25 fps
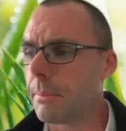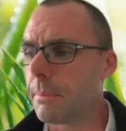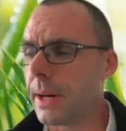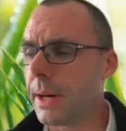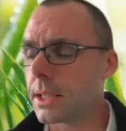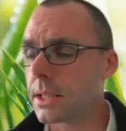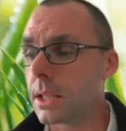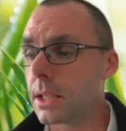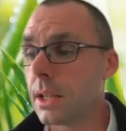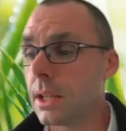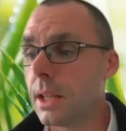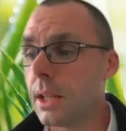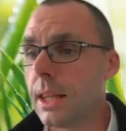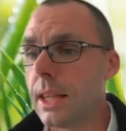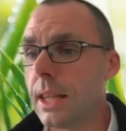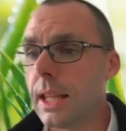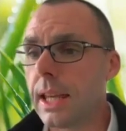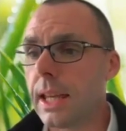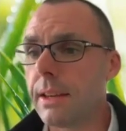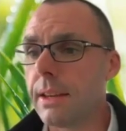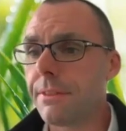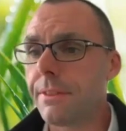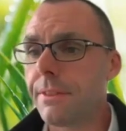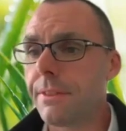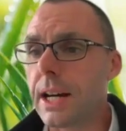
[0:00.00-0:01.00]
But
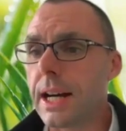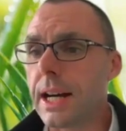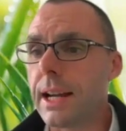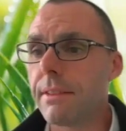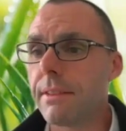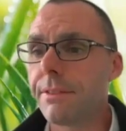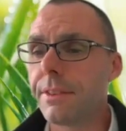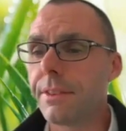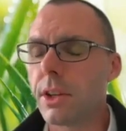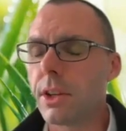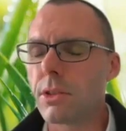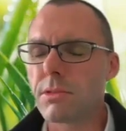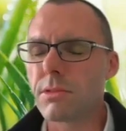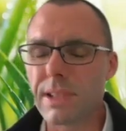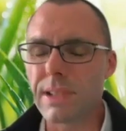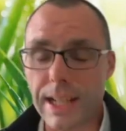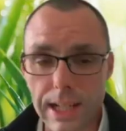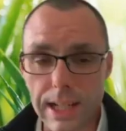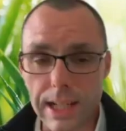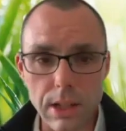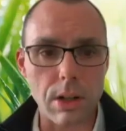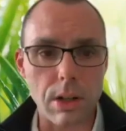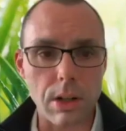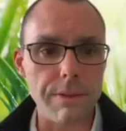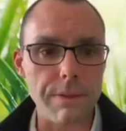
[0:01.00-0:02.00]
if I feel
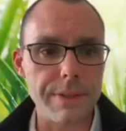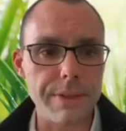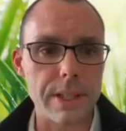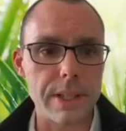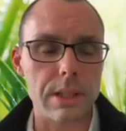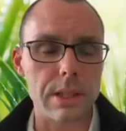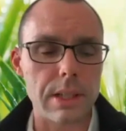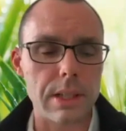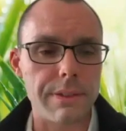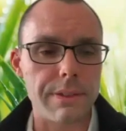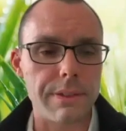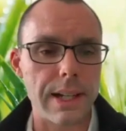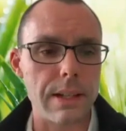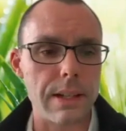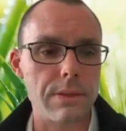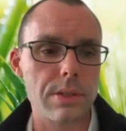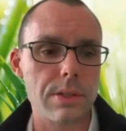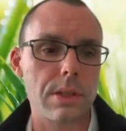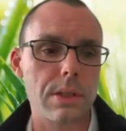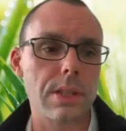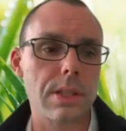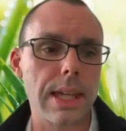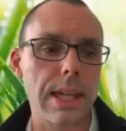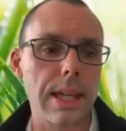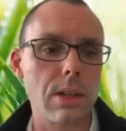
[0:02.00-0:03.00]
really confident, if I was
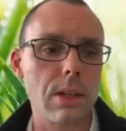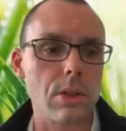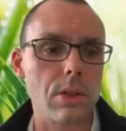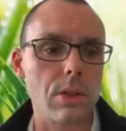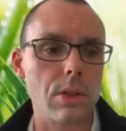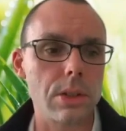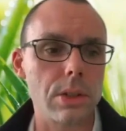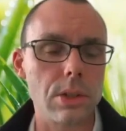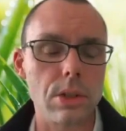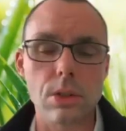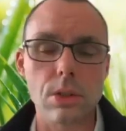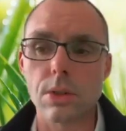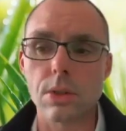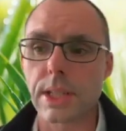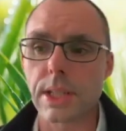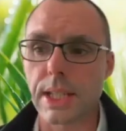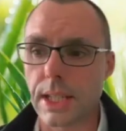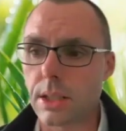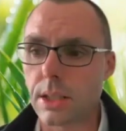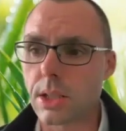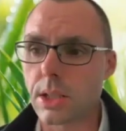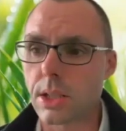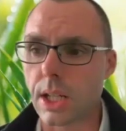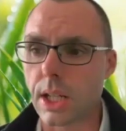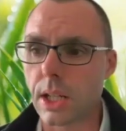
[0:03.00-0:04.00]
to take on a new
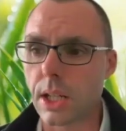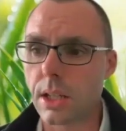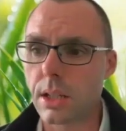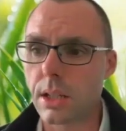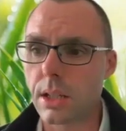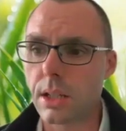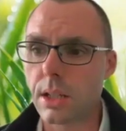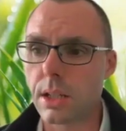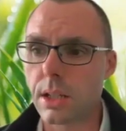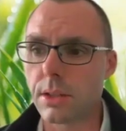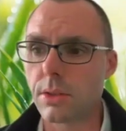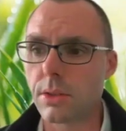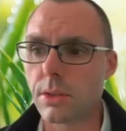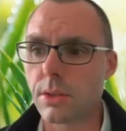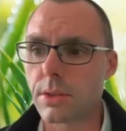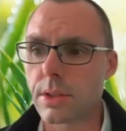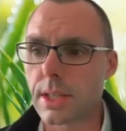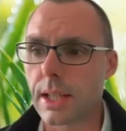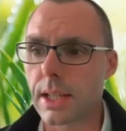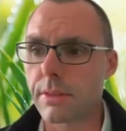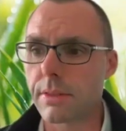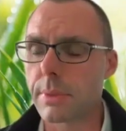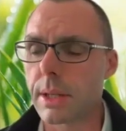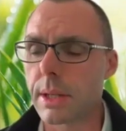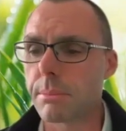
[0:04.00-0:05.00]
teacher, a new
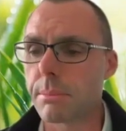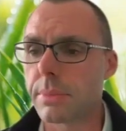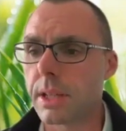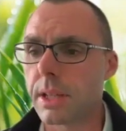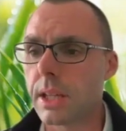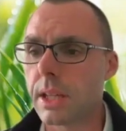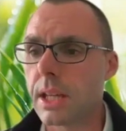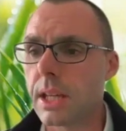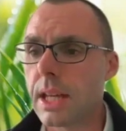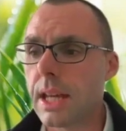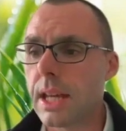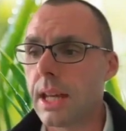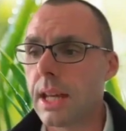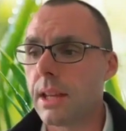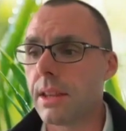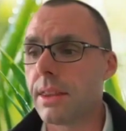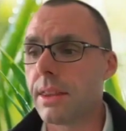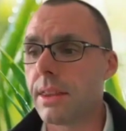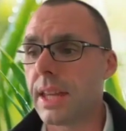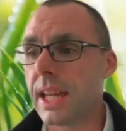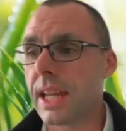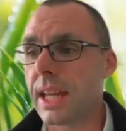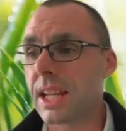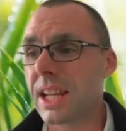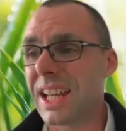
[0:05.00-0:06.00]
staff member,
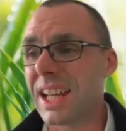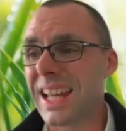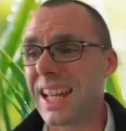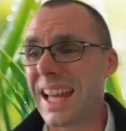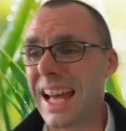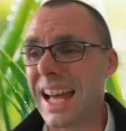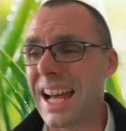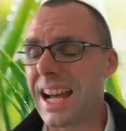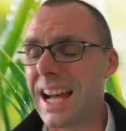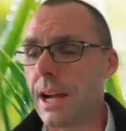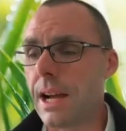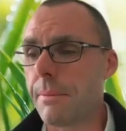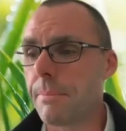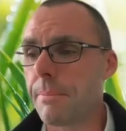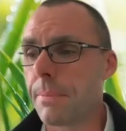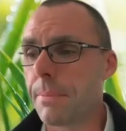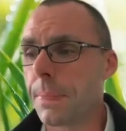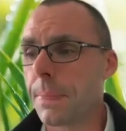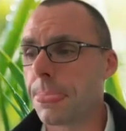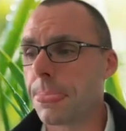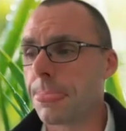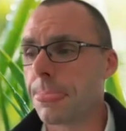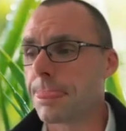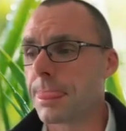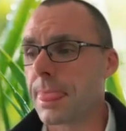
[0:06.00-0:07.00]
then
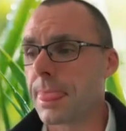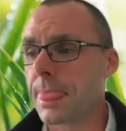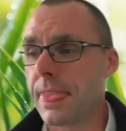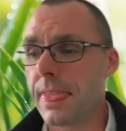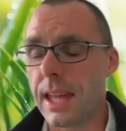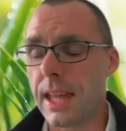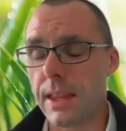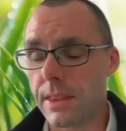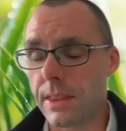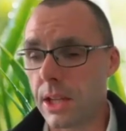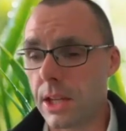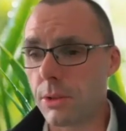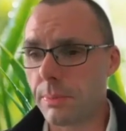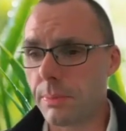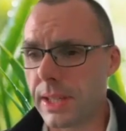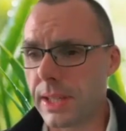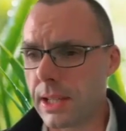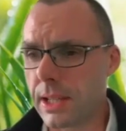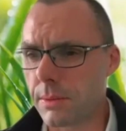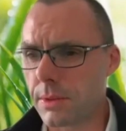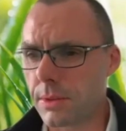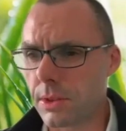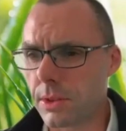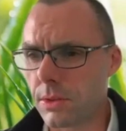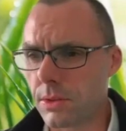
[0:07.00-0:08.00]
they'll be
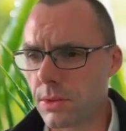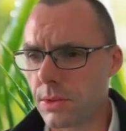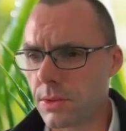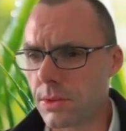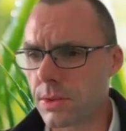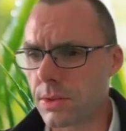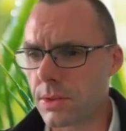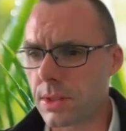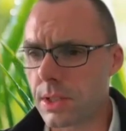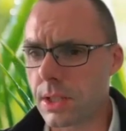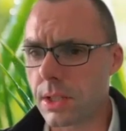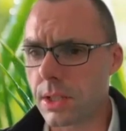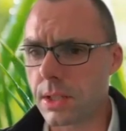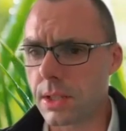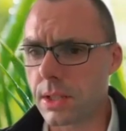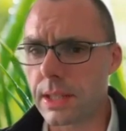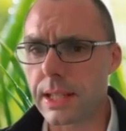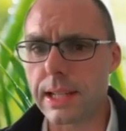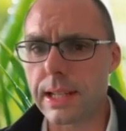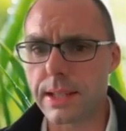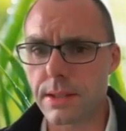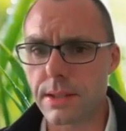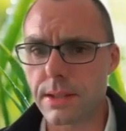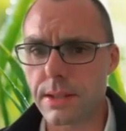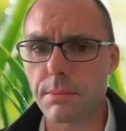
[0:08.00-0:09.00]
able to use the
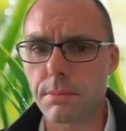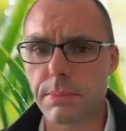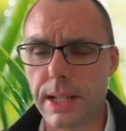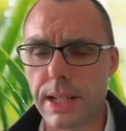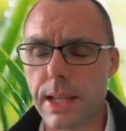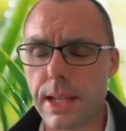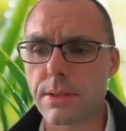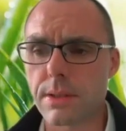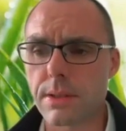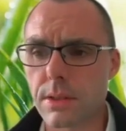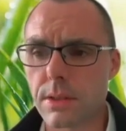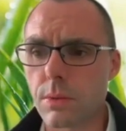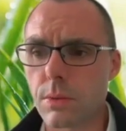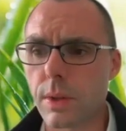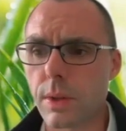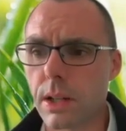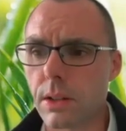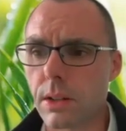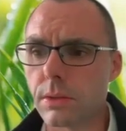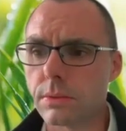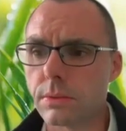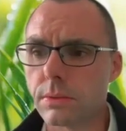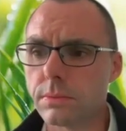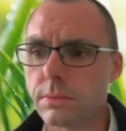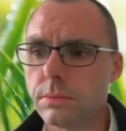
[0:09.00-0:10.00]
lesson plans as well.